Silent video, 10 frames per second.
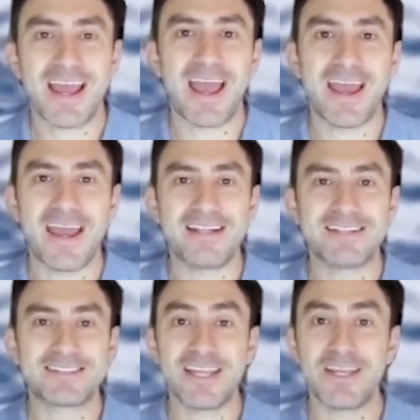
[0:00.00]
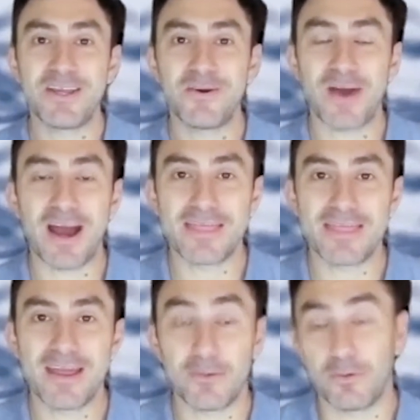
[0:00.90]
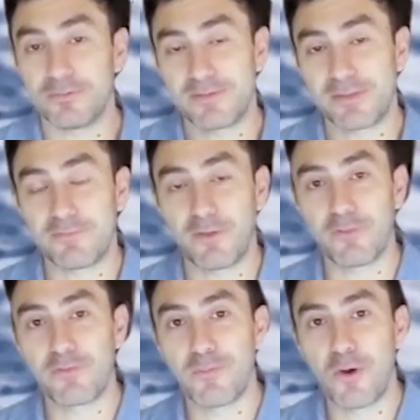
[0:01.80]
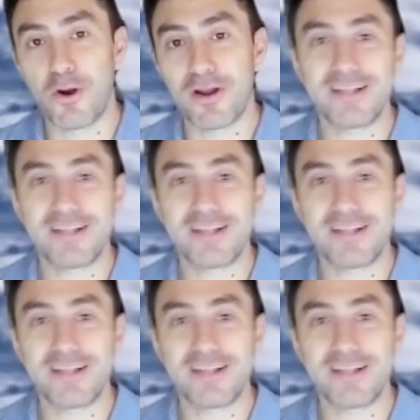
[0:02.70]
and see you at definitely follow for more,